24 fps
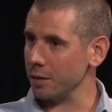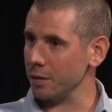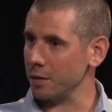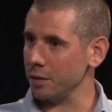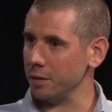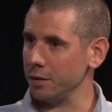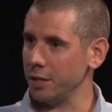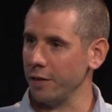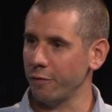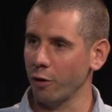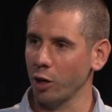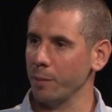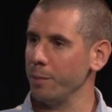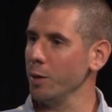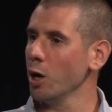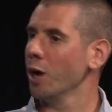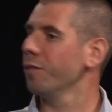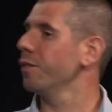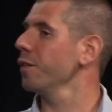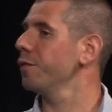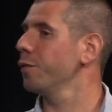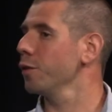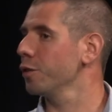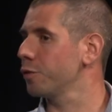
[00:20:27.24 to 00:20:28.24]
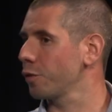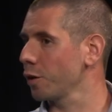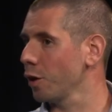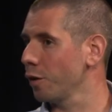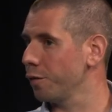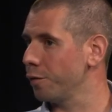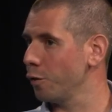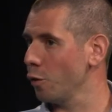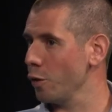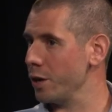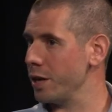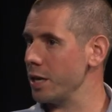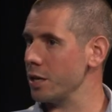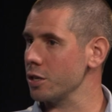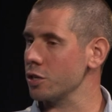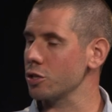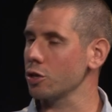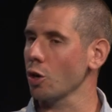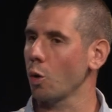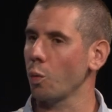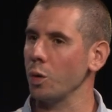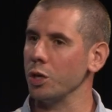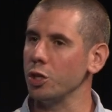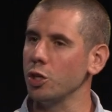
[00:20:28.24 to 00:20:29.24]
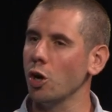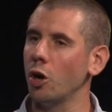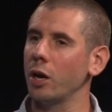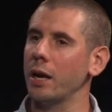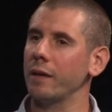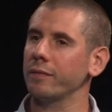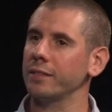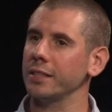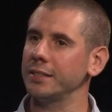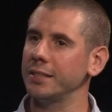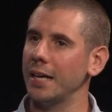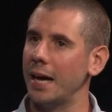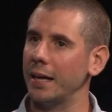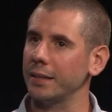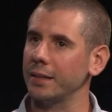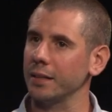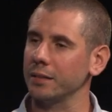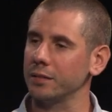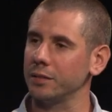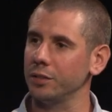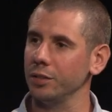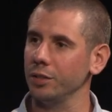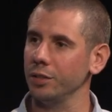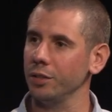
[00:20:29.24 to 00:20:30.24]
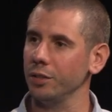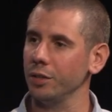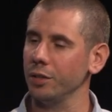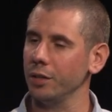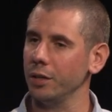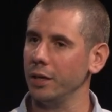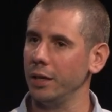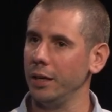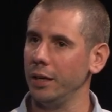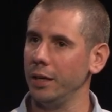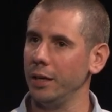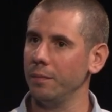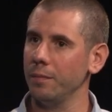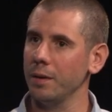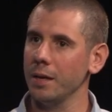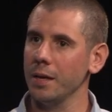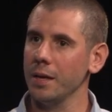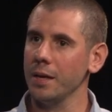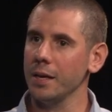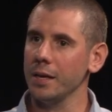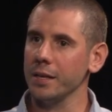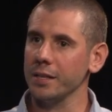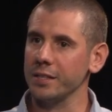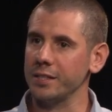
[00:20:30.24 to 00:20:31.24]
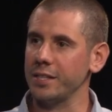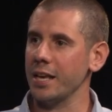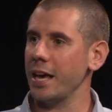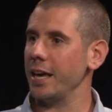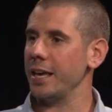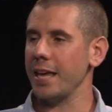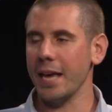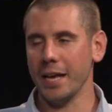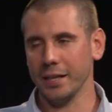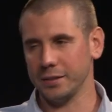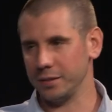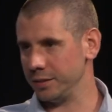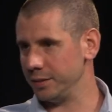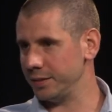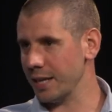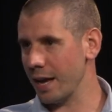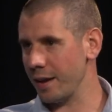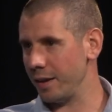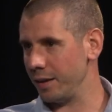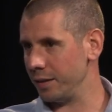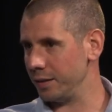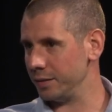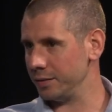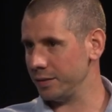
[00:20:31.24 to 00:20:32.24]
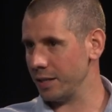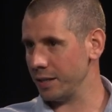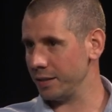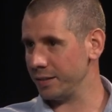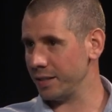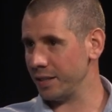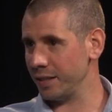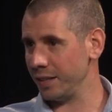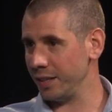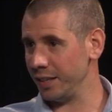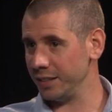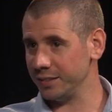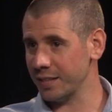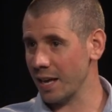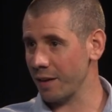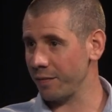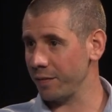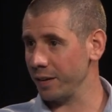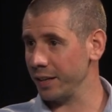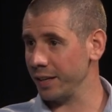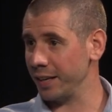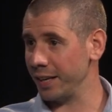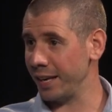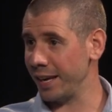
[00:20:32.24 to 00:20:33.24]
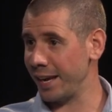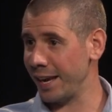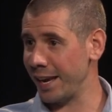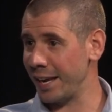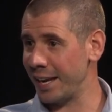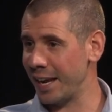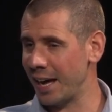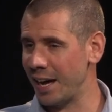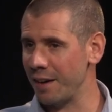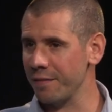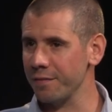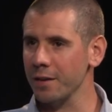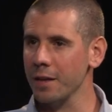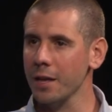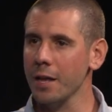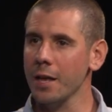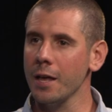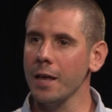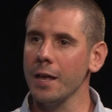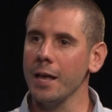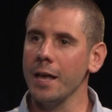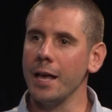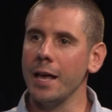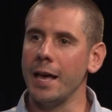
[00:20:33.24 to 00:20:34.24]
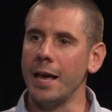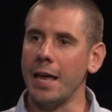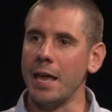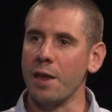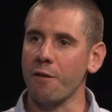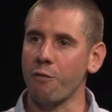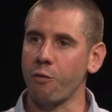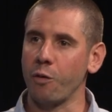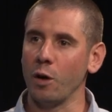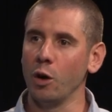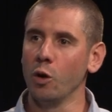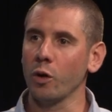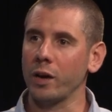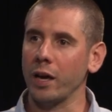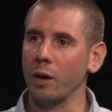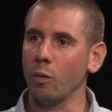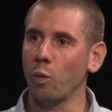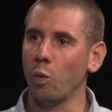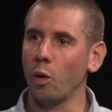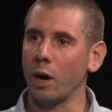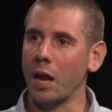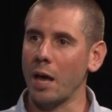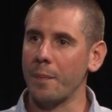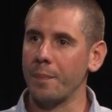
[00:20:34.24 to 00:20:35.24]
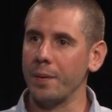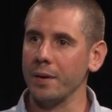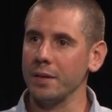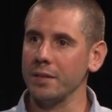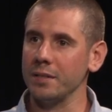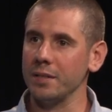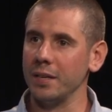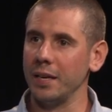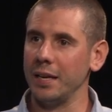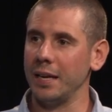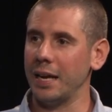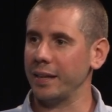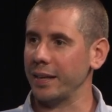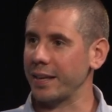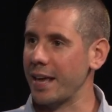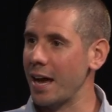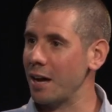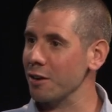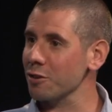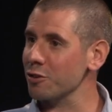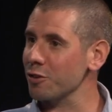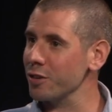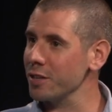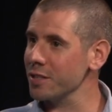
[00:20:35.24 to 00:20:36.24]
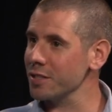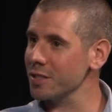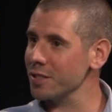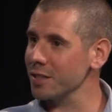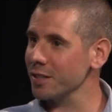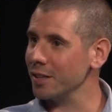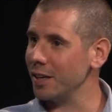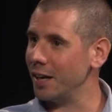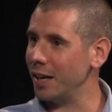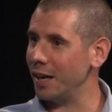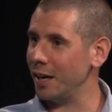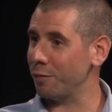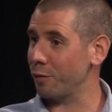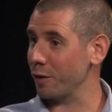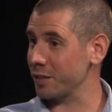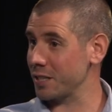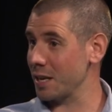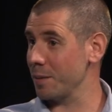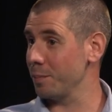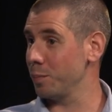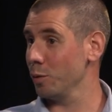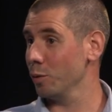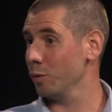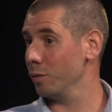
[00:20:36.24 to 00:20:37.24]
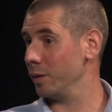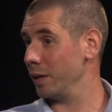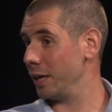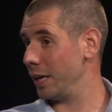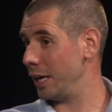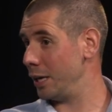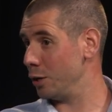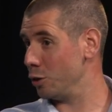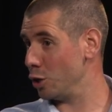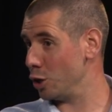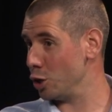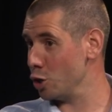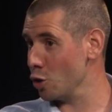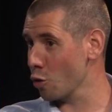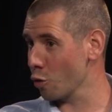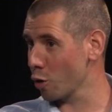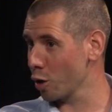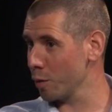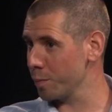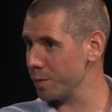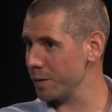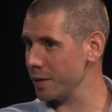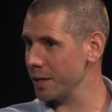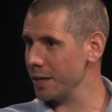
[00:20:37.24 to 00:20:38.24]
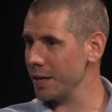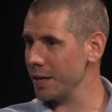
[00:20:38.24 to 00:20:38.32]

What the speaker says: They've only been offered for 3 or 4 years, so we don't have the data to say yes, that is definitely enough. If we look at what happens in other countries, for example, in Europe,